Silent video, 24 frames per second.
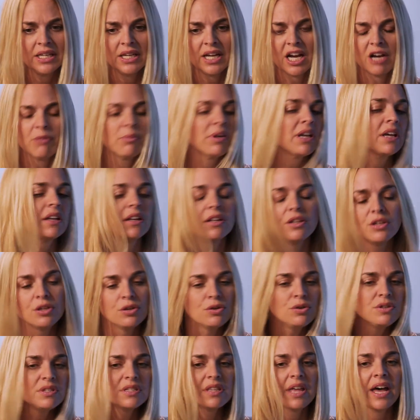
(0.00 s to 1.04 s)
How am I going to
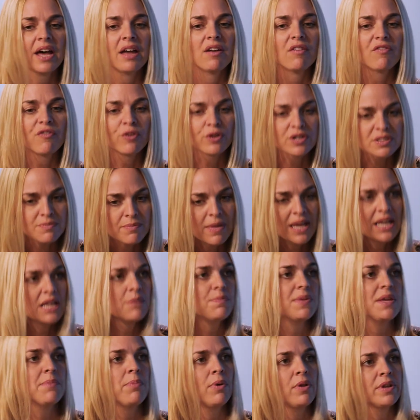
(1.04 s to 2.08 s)
use that for as many
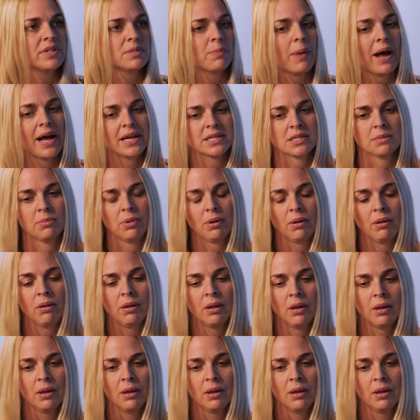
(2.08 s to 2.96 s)
people as possible,